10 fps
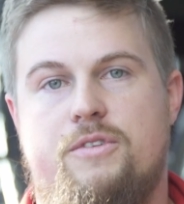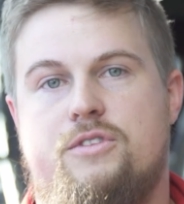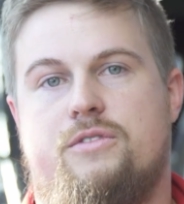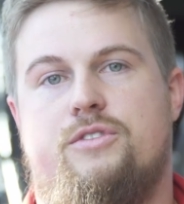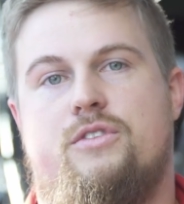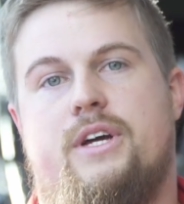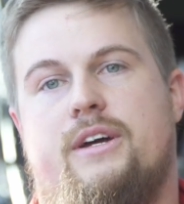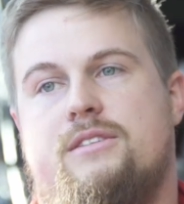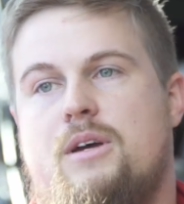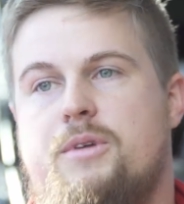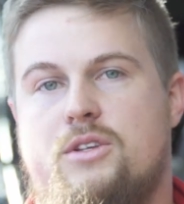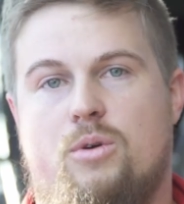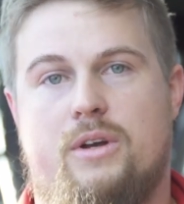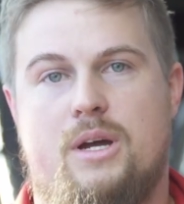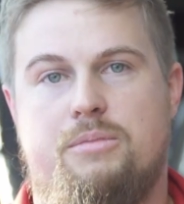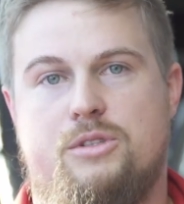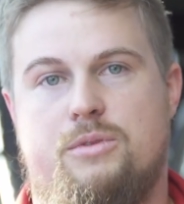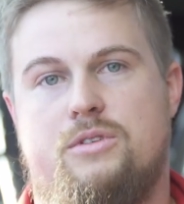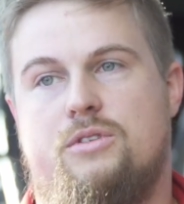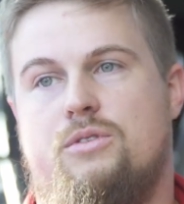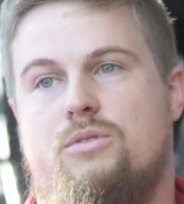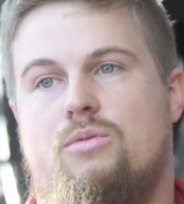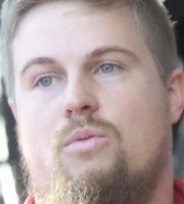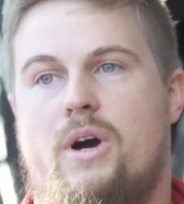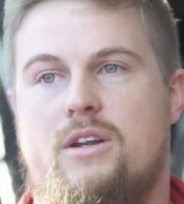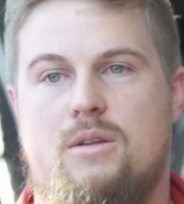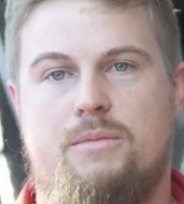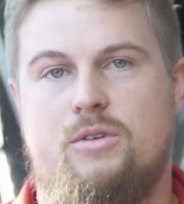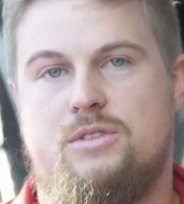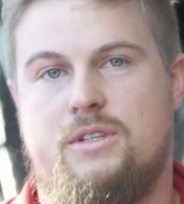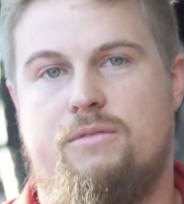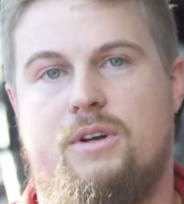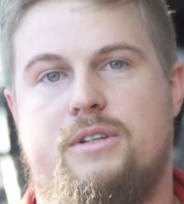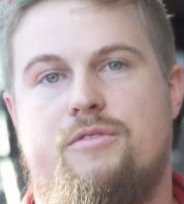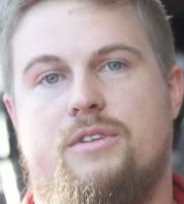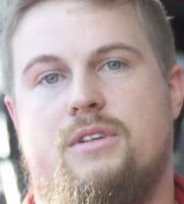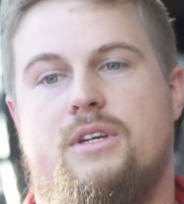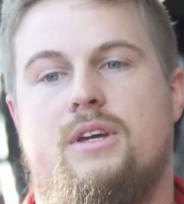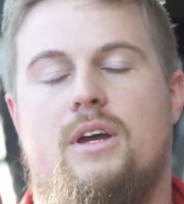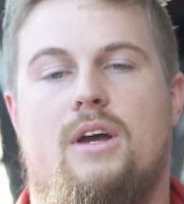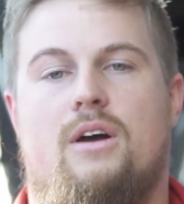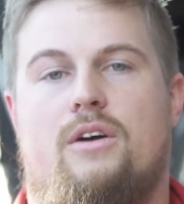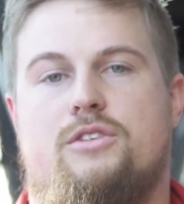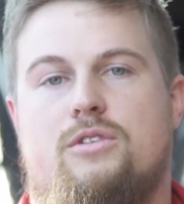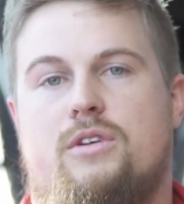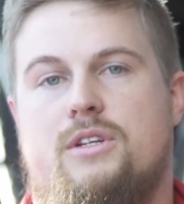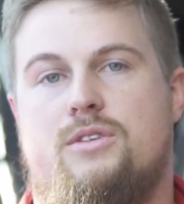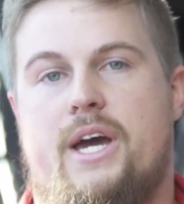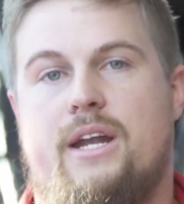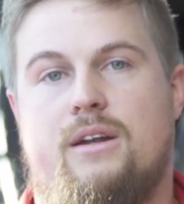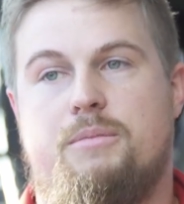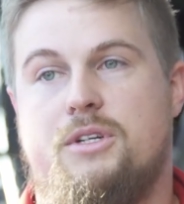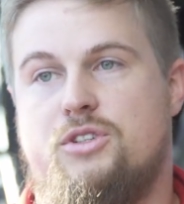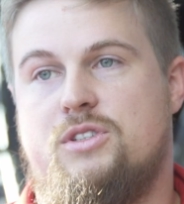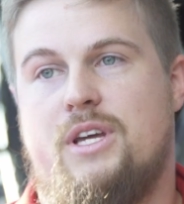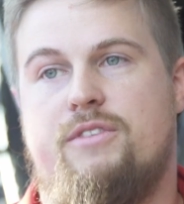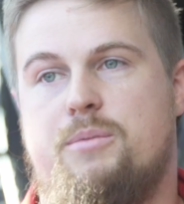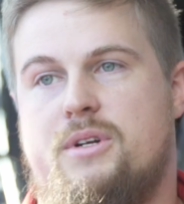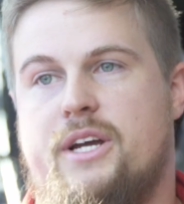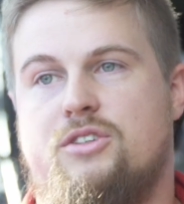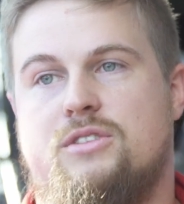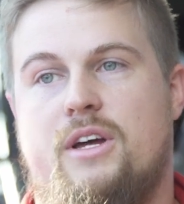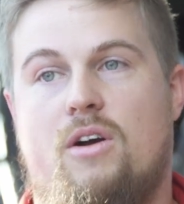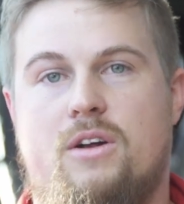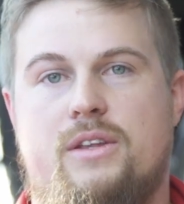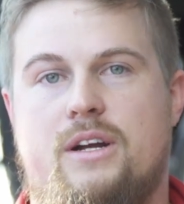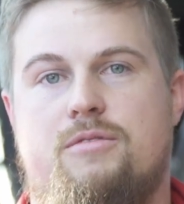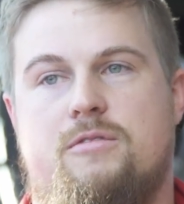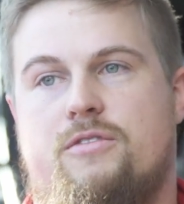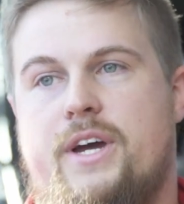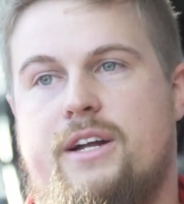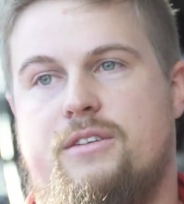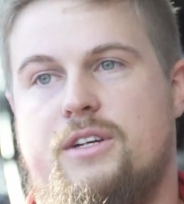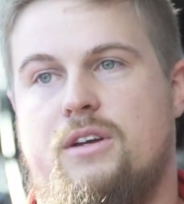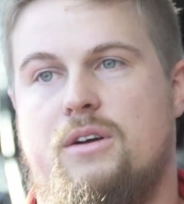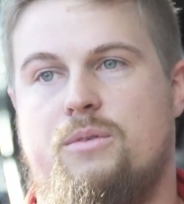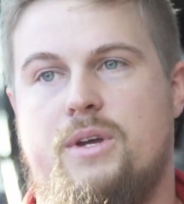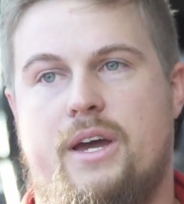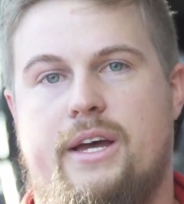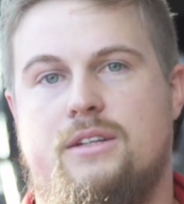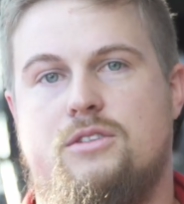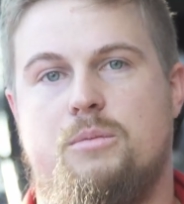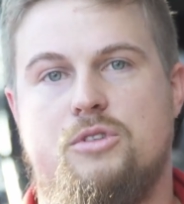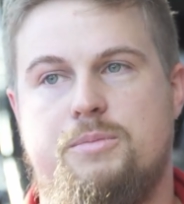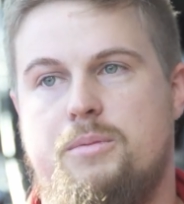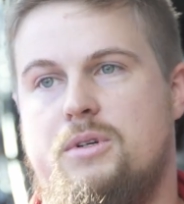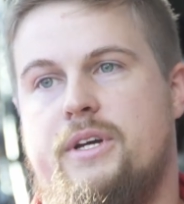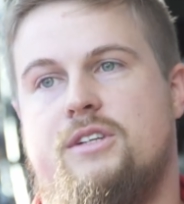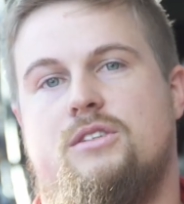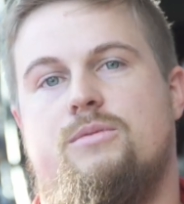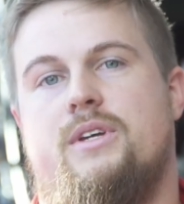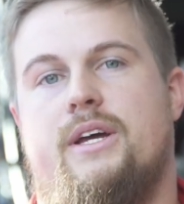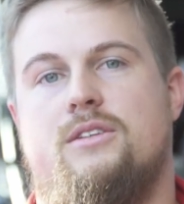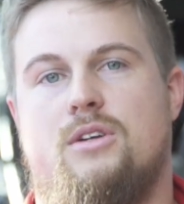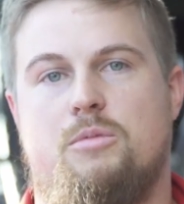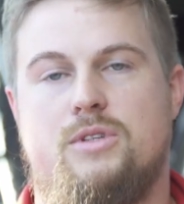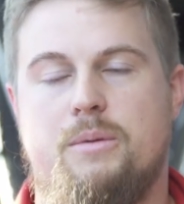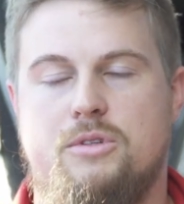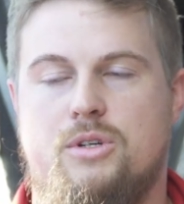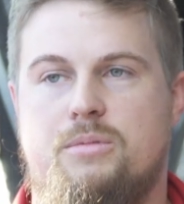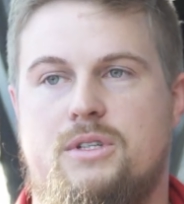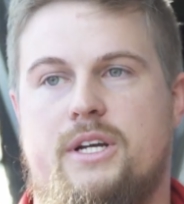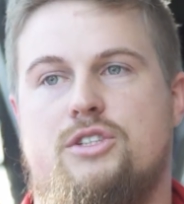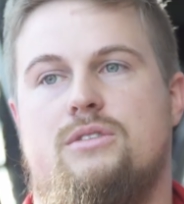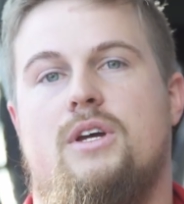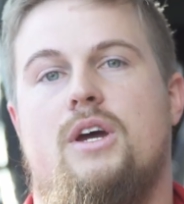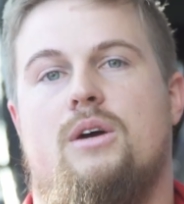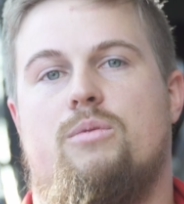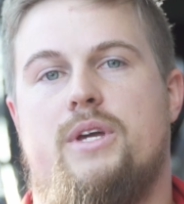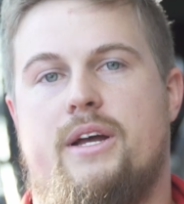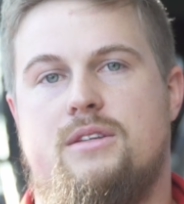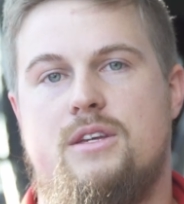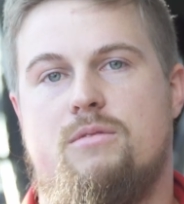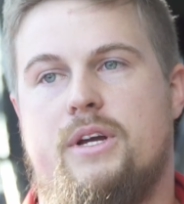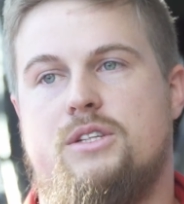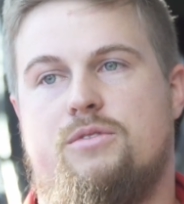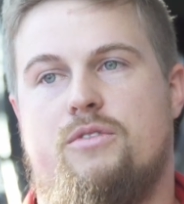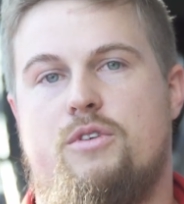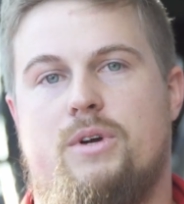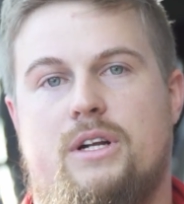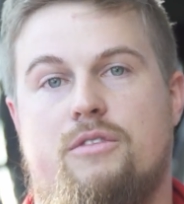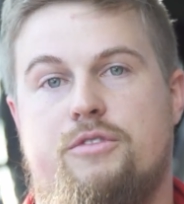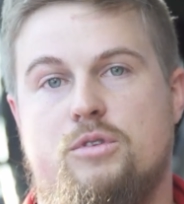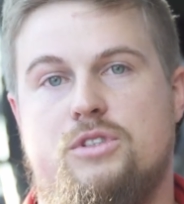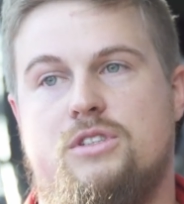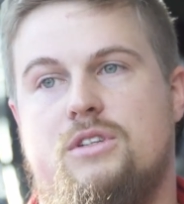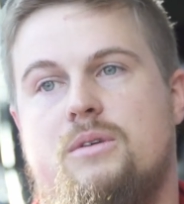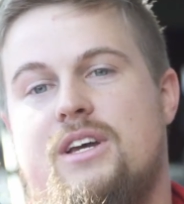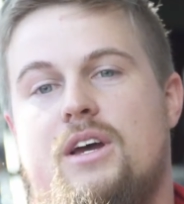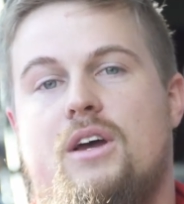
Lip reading: feature for you guys, how many torque outputs we can do, why do the modes need to run differently. Also look into adding a bunch of safety protections that aren't there from the factory. We add turbo speed protection, we add turbo temperature protection, we add D-rates for if you run out of fuel system.